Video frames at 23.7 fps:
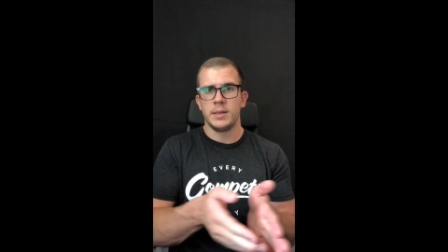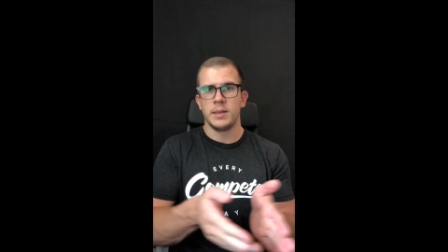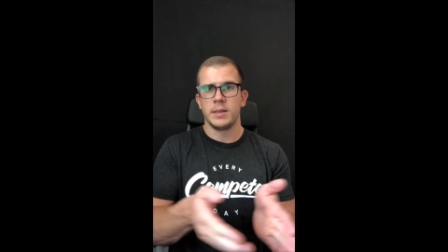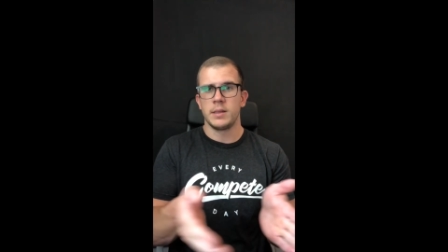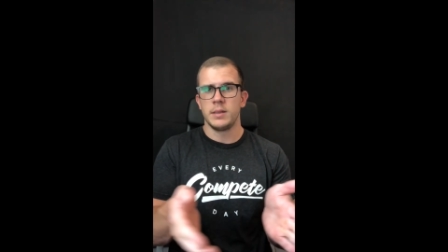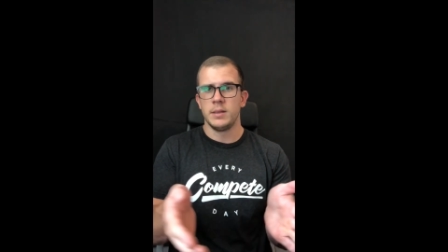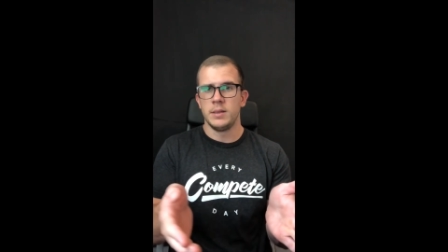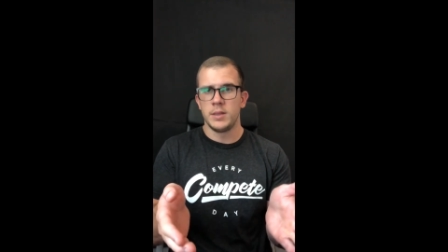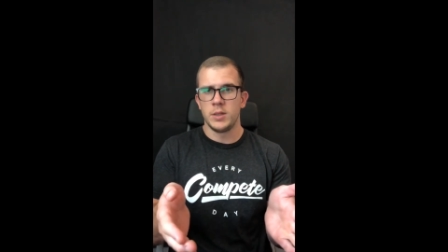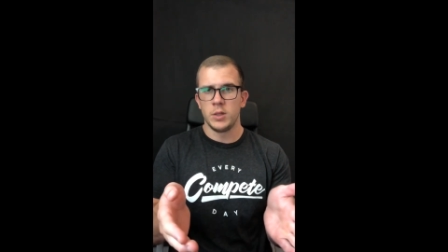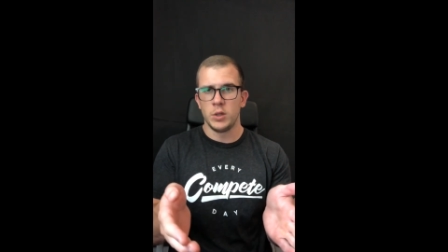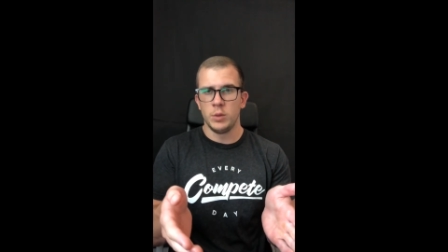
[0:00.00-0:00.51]
to
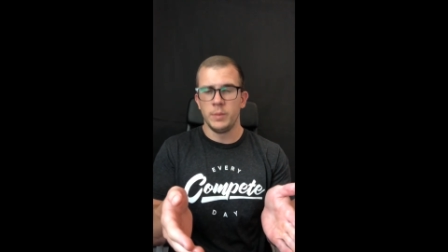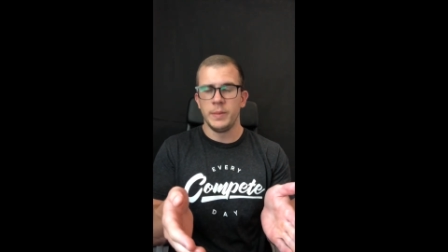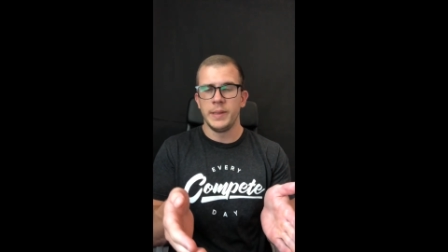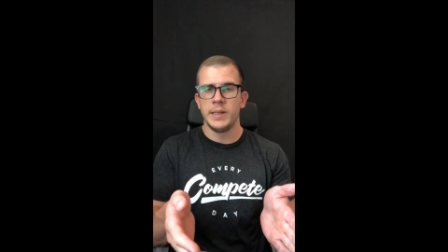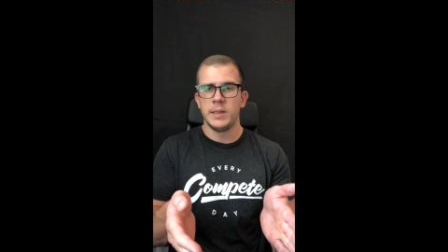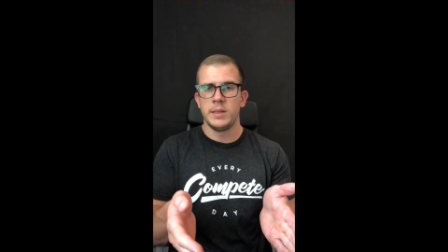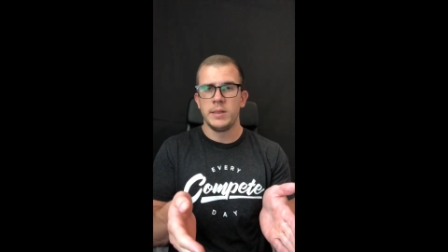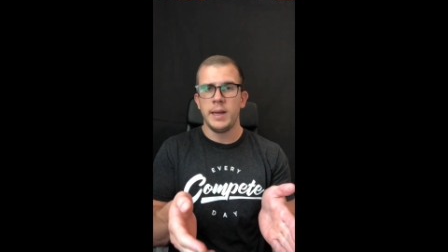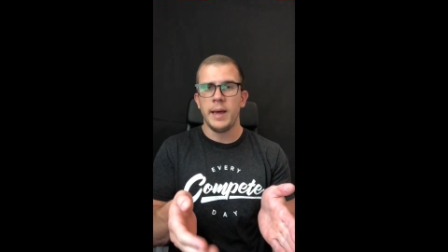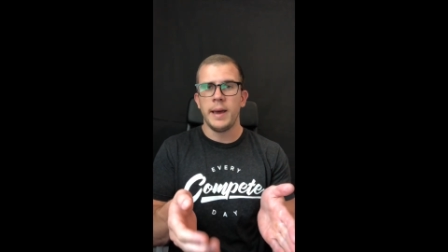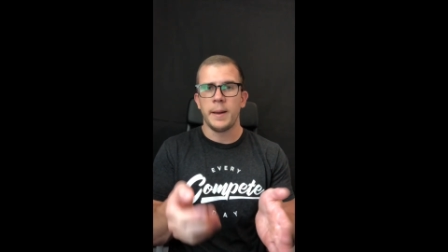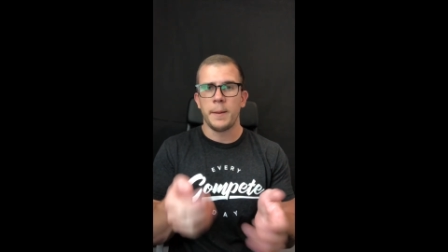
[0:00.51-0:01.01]
consume
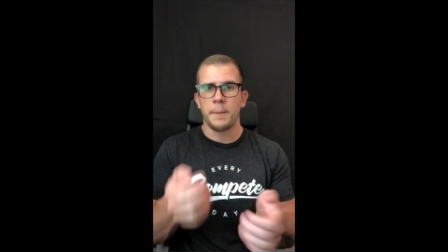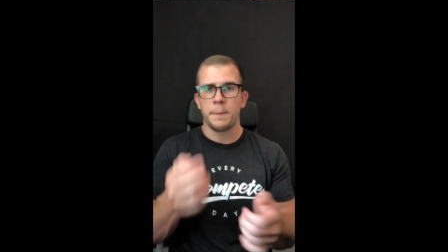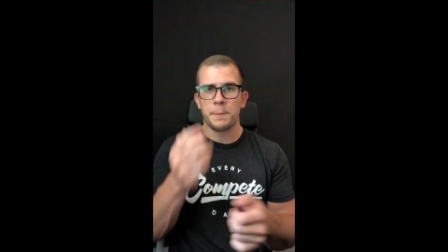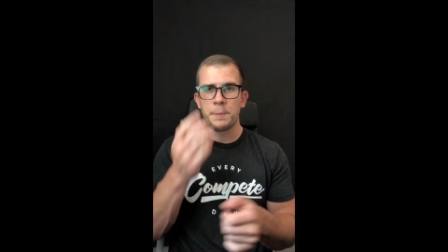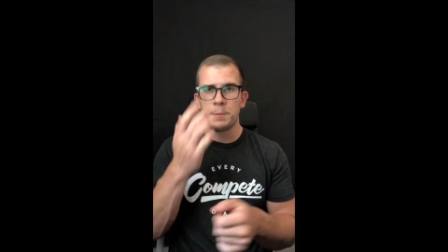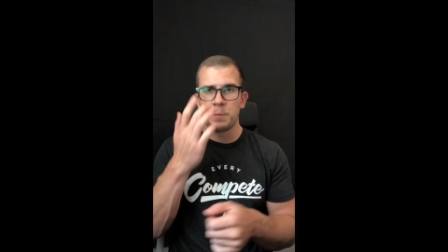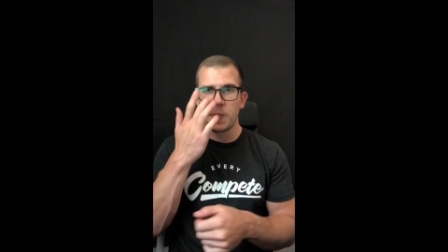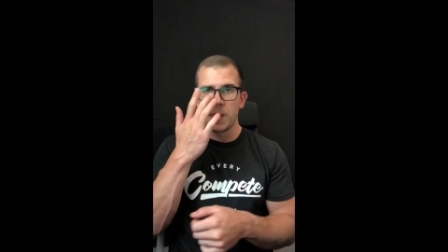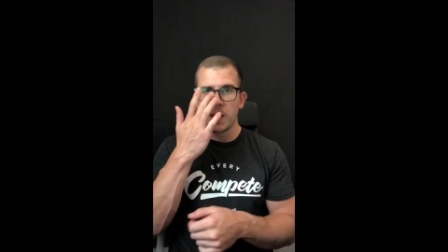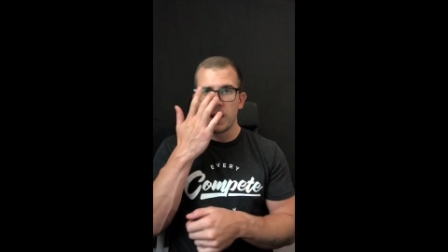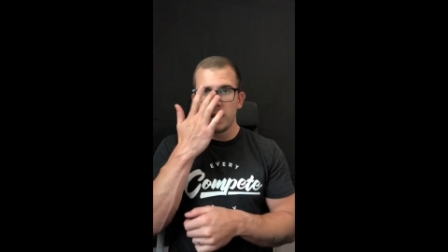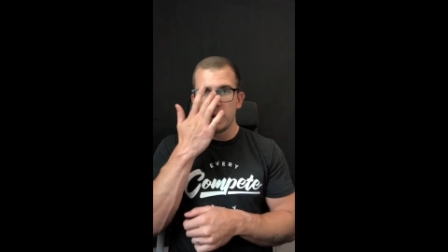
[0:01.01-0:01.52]
each day,
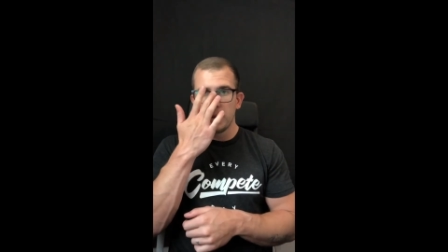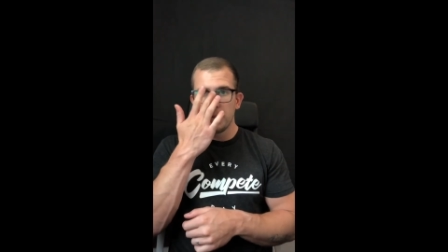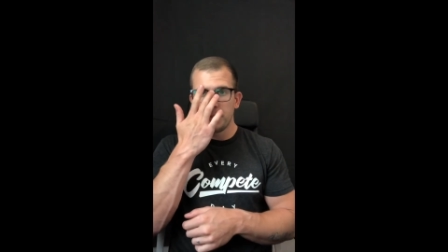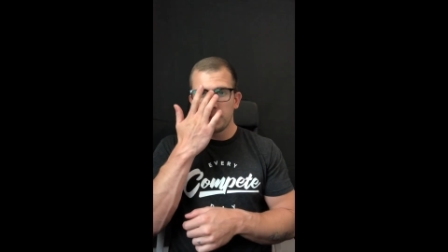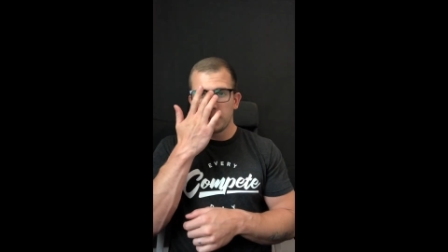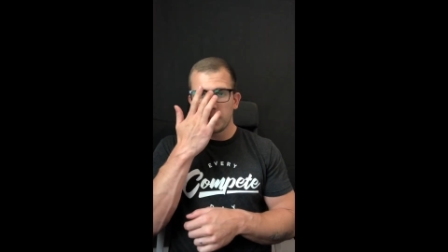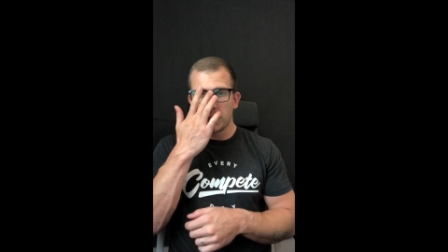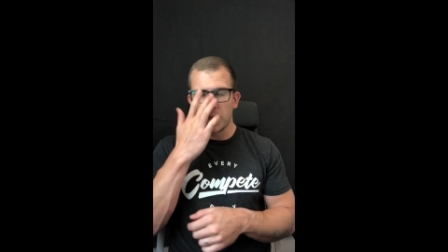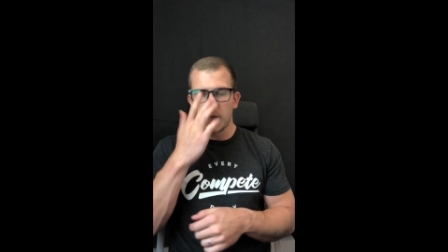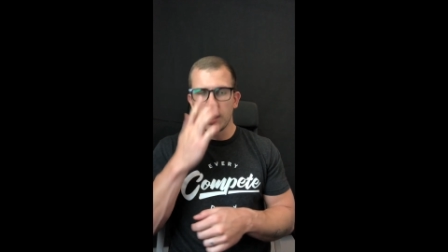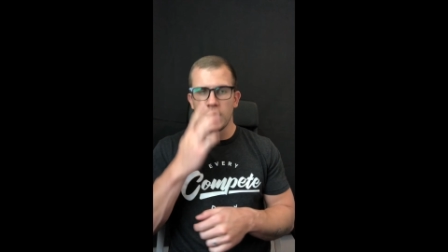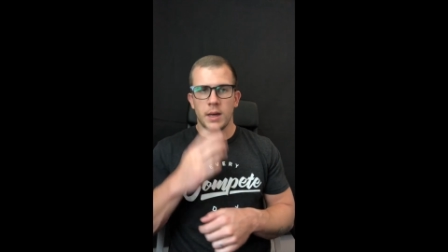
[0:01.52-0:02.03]

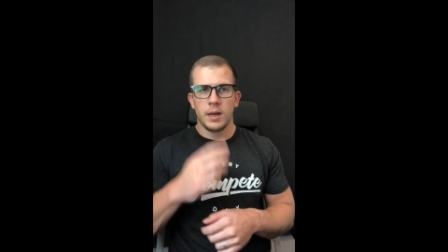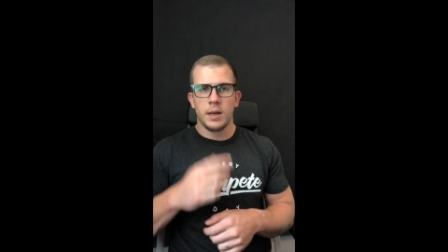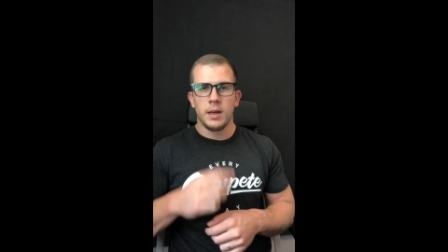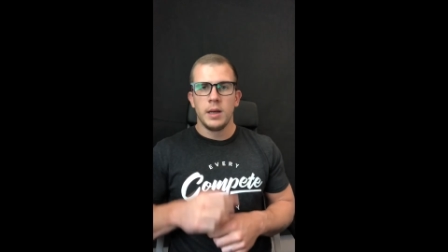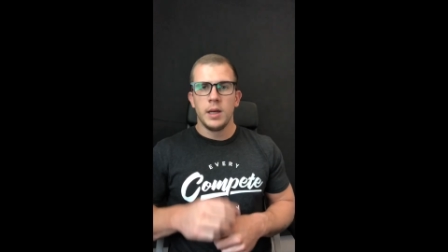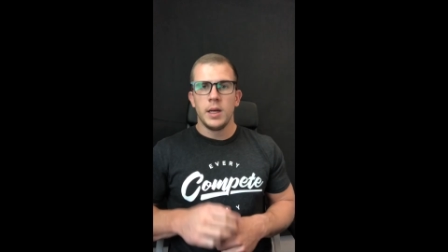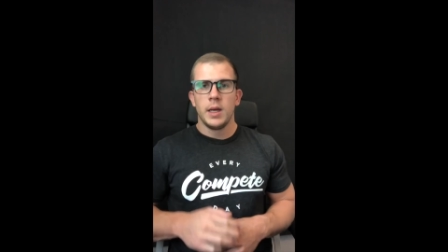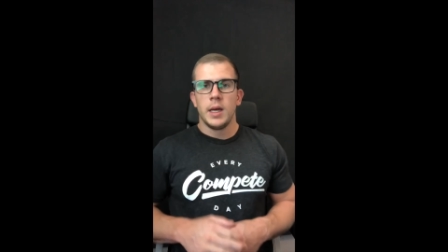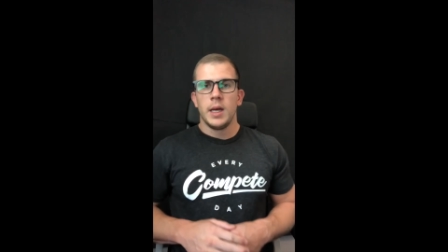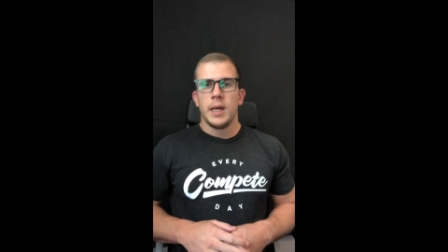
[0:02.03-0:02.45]
okay?